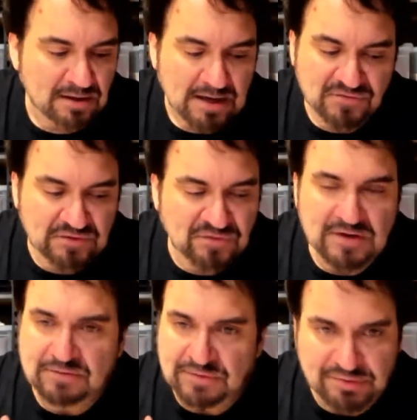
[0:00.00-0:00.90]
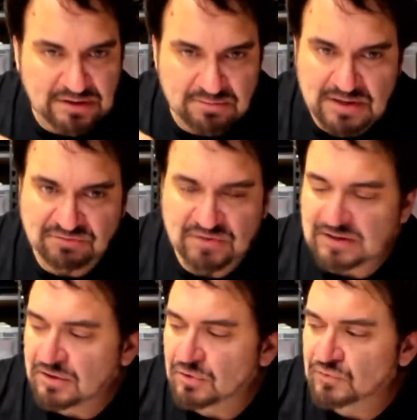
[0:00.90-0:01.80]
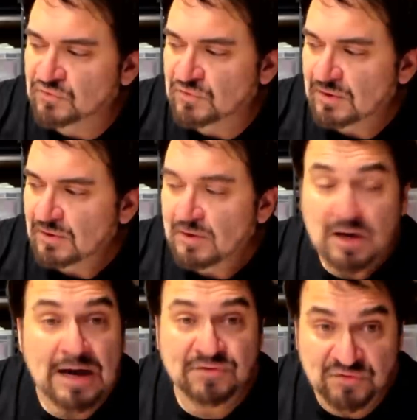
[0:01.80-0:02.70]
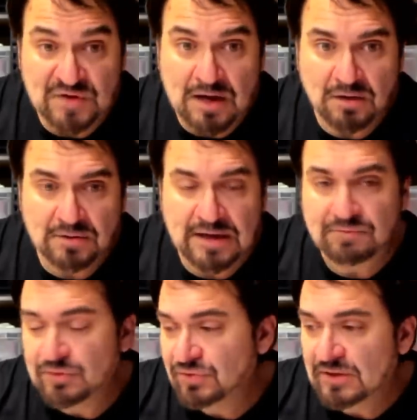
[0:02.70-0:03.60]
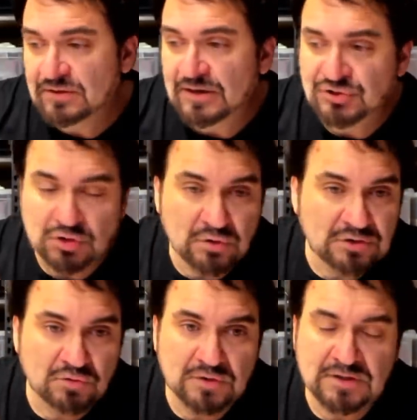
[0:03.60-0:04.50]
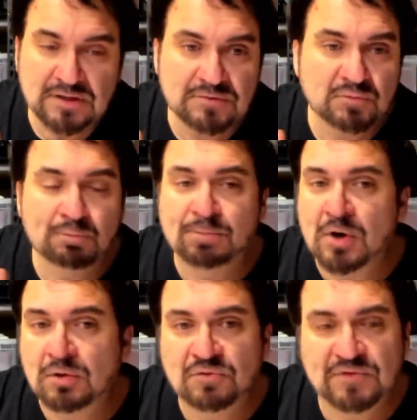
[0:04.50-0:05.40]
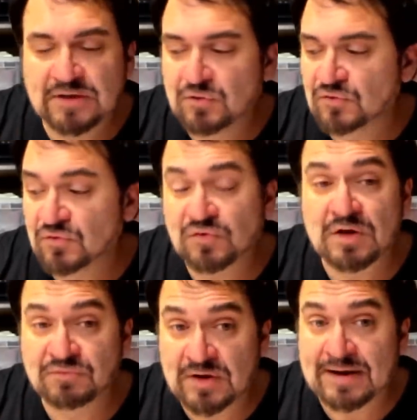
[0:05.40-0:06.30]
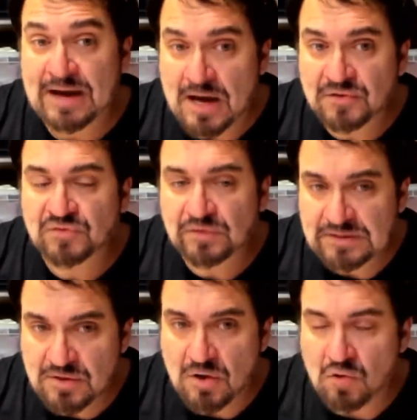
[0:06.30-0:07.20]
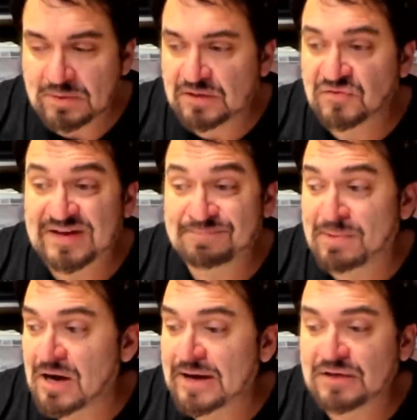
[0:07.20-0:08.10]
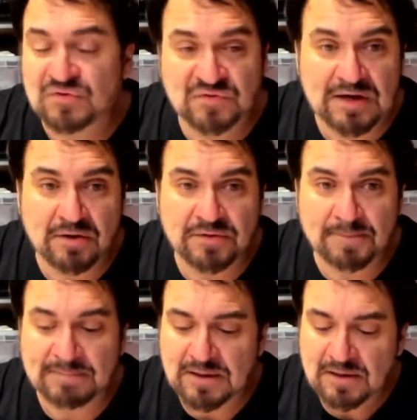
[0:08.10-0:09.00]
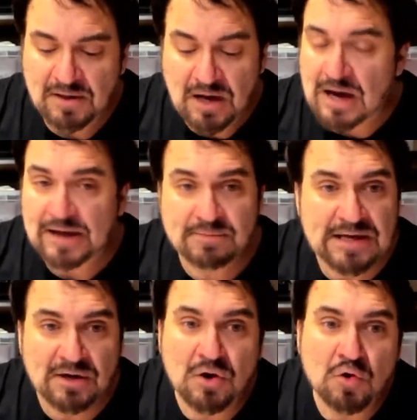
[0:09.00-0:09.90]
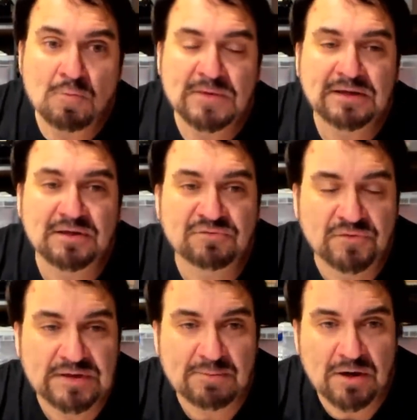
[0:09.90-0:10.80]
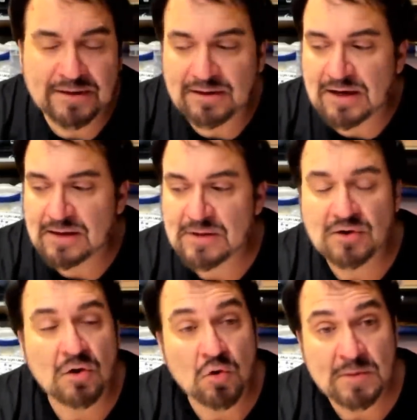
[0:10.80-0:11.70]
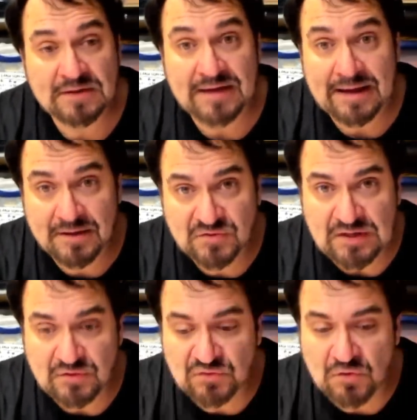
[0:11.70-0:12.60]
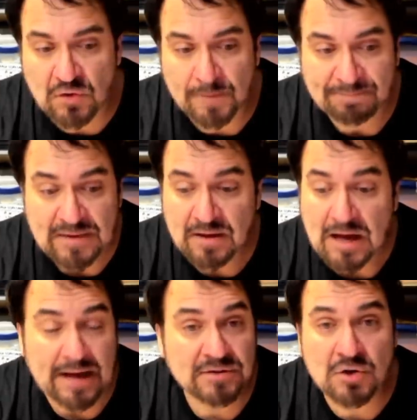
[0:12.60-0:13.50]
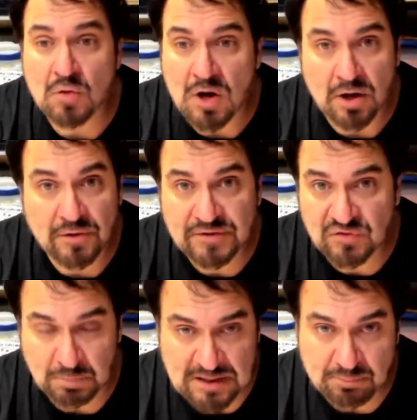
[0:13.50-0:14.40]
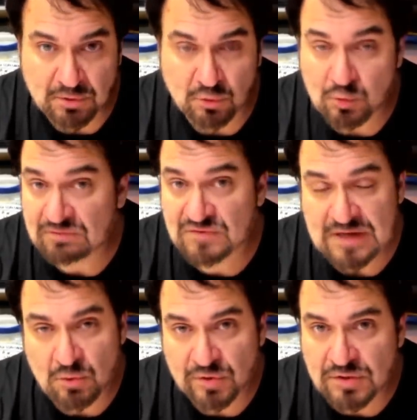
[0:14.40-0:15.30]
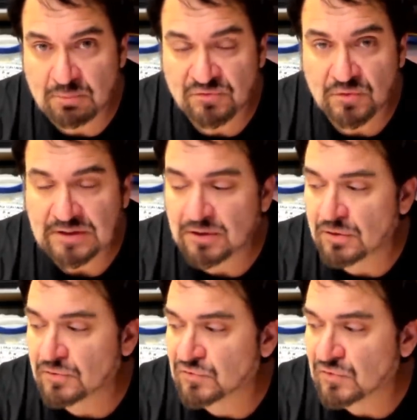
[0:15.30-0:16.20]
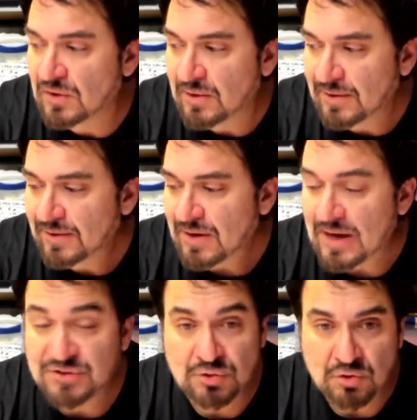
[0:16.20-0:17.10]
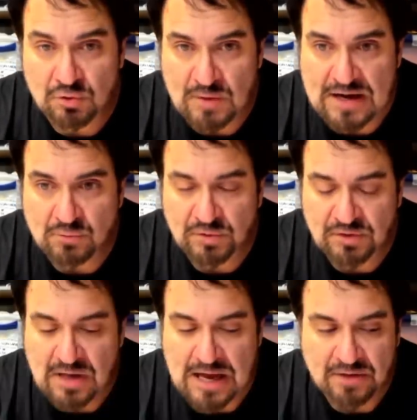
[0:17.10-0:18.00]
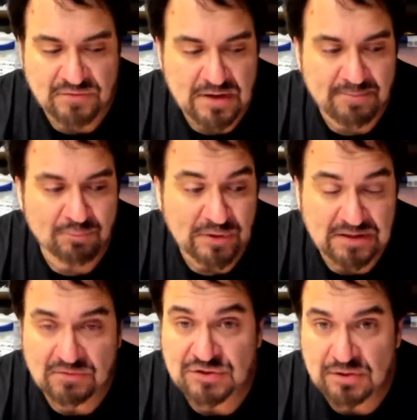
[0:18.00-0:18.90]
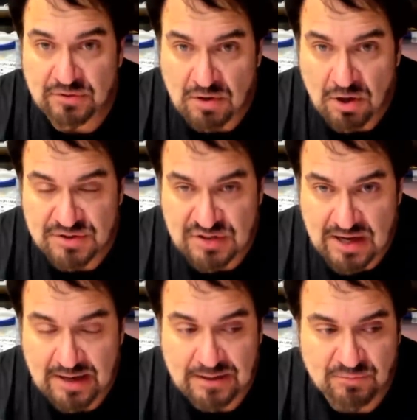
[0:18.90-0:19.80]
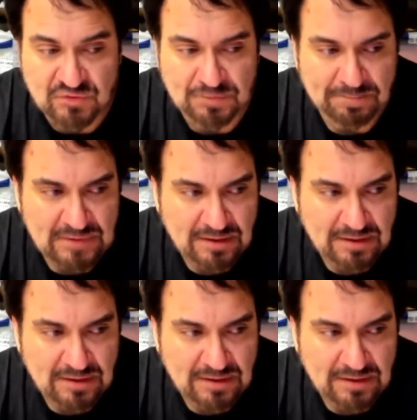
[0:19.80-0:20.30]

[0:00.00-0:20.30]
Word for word: As I said, everything in my videos I sell. Everything that I show you in, in Bolo videos or stuff that I honestly know because I buy and sell them. I am at home in a flea market. I am at home in an antique store. I know all these people. We've dealt with them for years. I joke around with a lot of them. We give each other hard times.